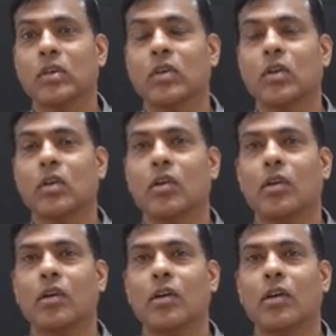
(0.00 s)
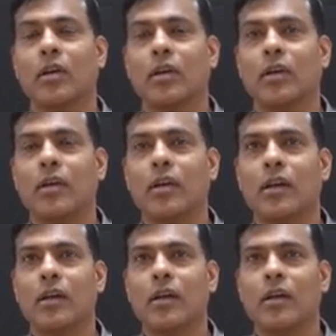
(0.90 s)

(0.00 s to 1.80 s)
Nobody speaks.